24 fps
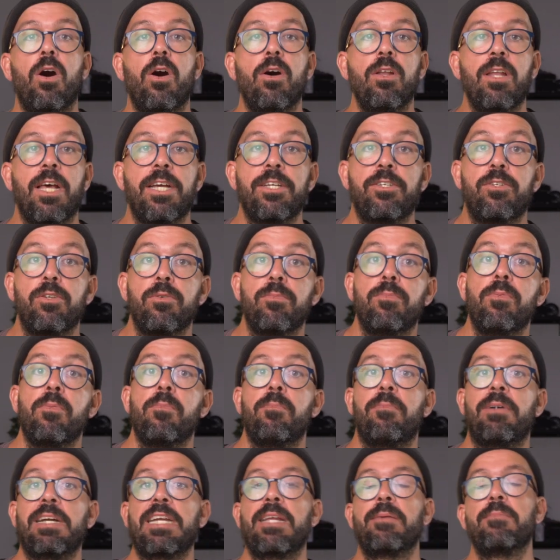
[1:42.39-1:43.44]
Hola YouTube,
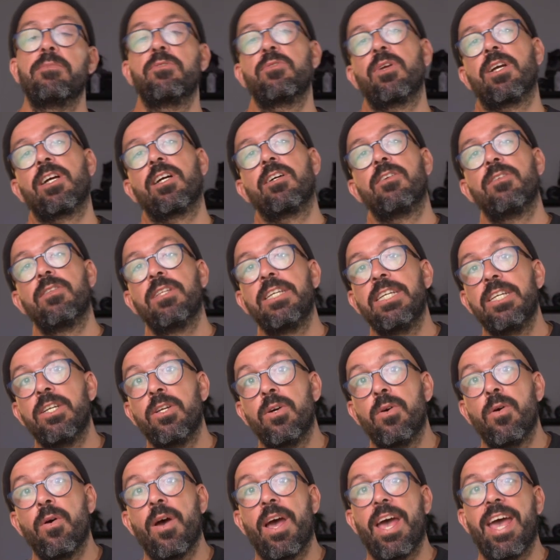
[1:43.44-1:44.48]
my name is Ricardo
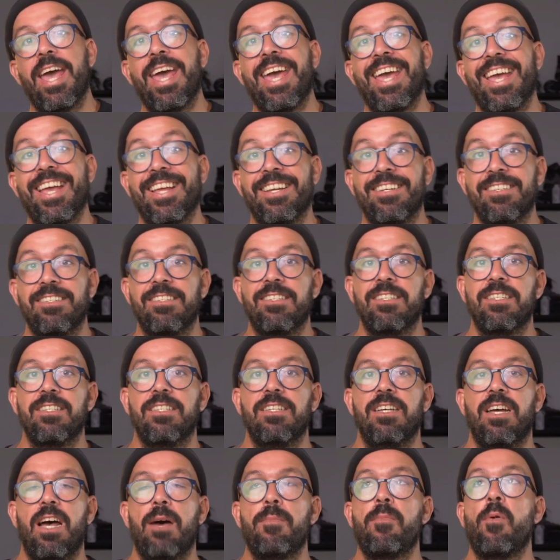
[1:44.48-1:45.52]
Lino and
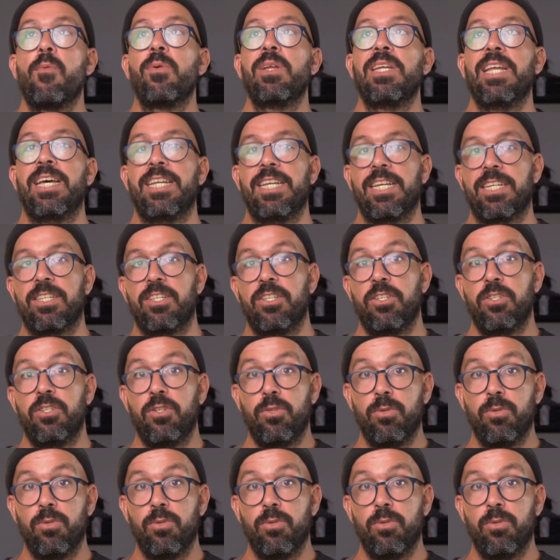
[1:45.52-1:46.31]
I'm a wheel addict.